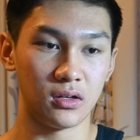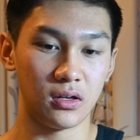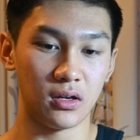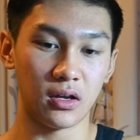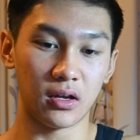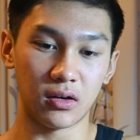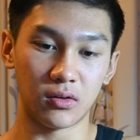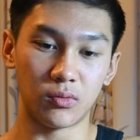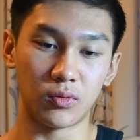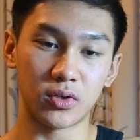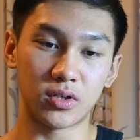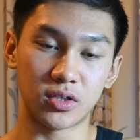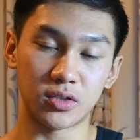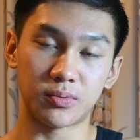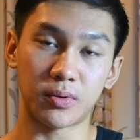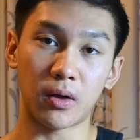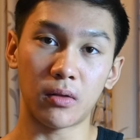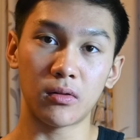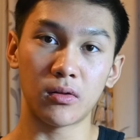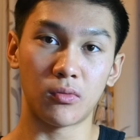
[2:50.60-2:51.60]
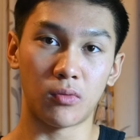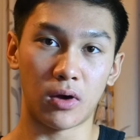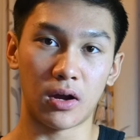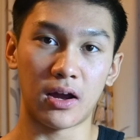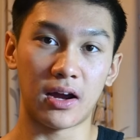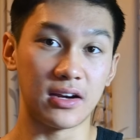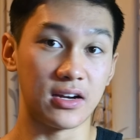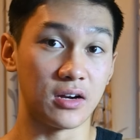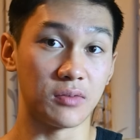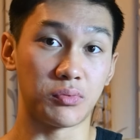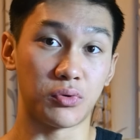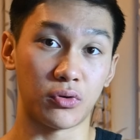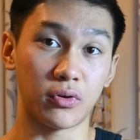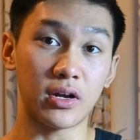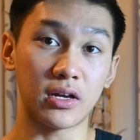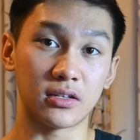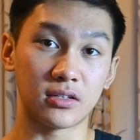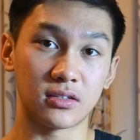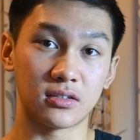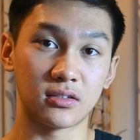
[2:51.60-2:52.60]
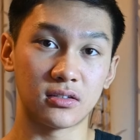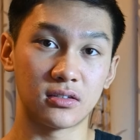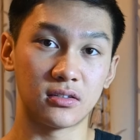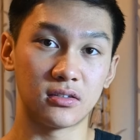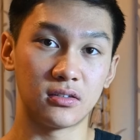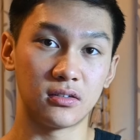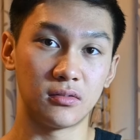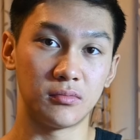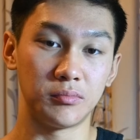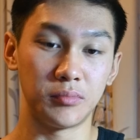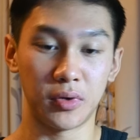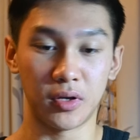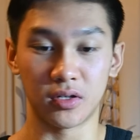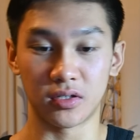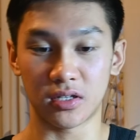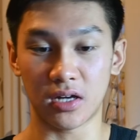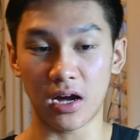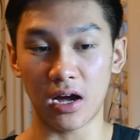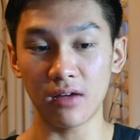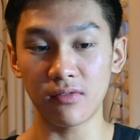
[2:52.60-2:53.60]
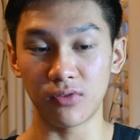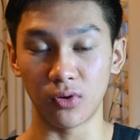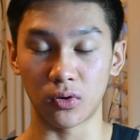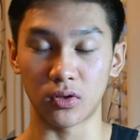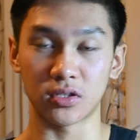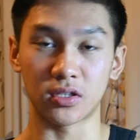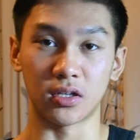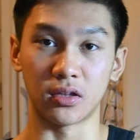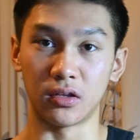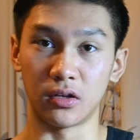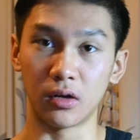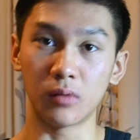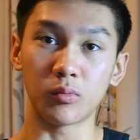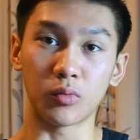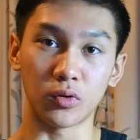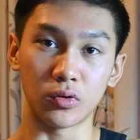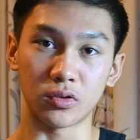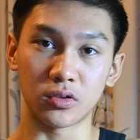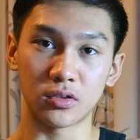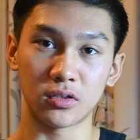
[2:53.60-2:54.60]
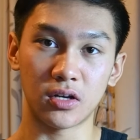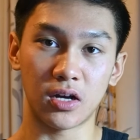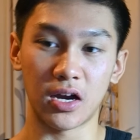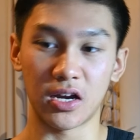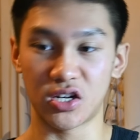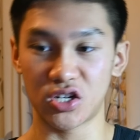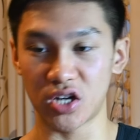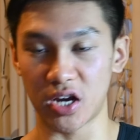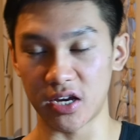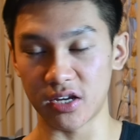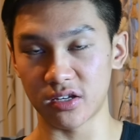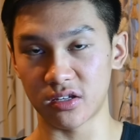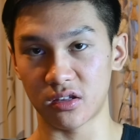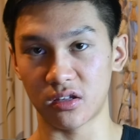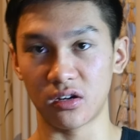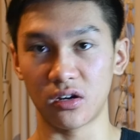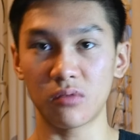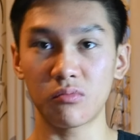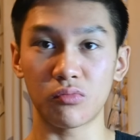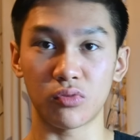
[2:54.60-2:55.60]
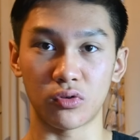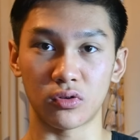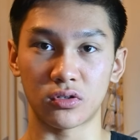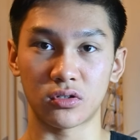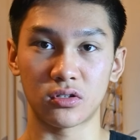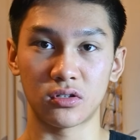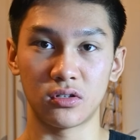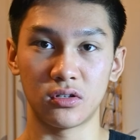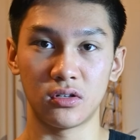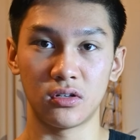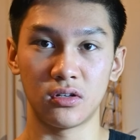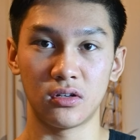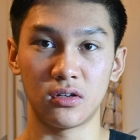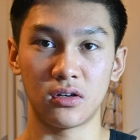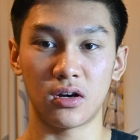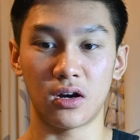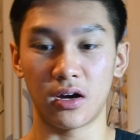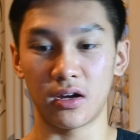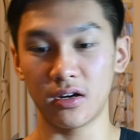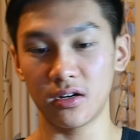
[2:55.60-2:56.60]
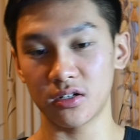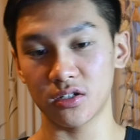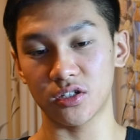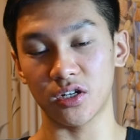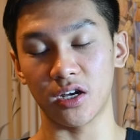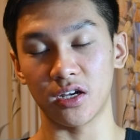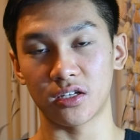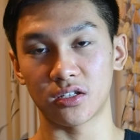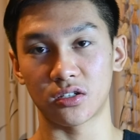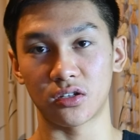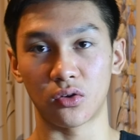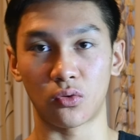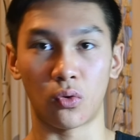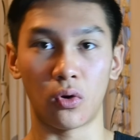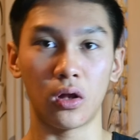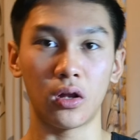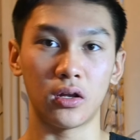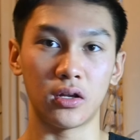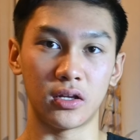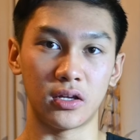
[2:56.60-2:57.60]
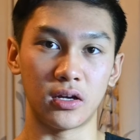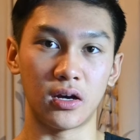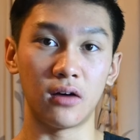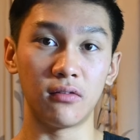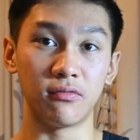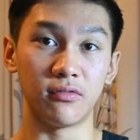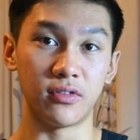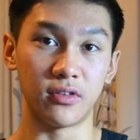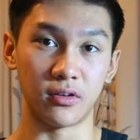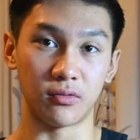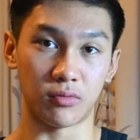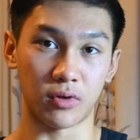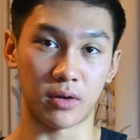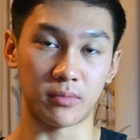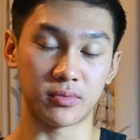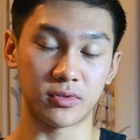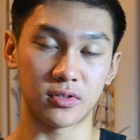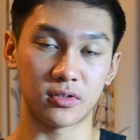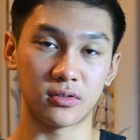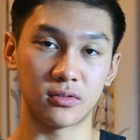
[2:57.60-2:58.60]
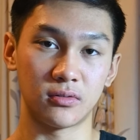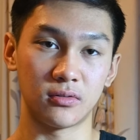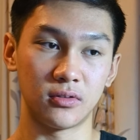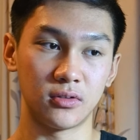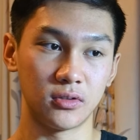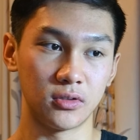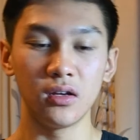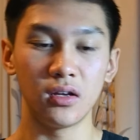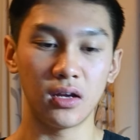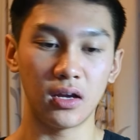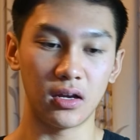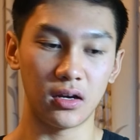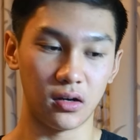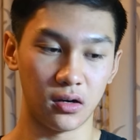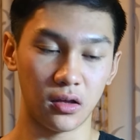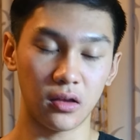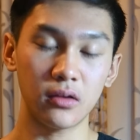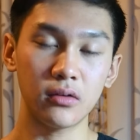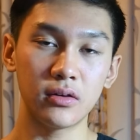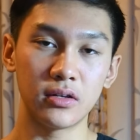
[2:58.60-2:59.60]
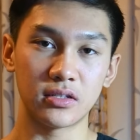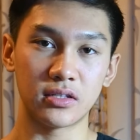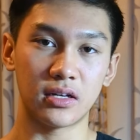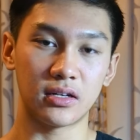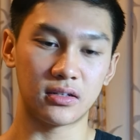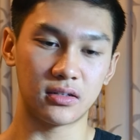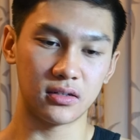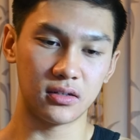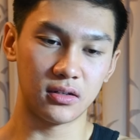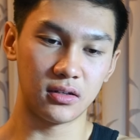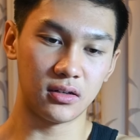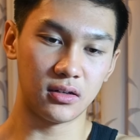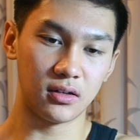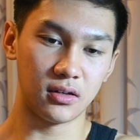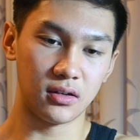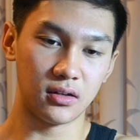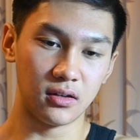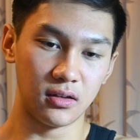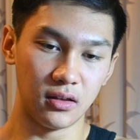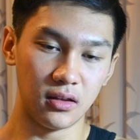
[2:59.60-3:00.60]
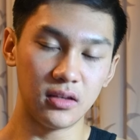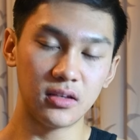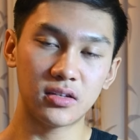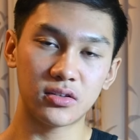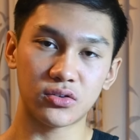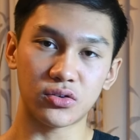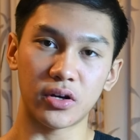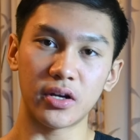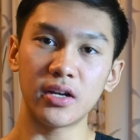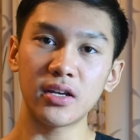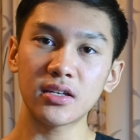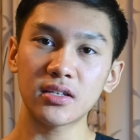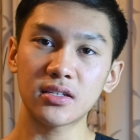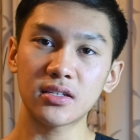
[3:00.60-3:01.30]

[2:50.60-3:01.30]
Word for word: and which is probably why I didn't progress because I focused on the numbers. I chased the numbers. I didn't chase the quality of the reps. And another is that this training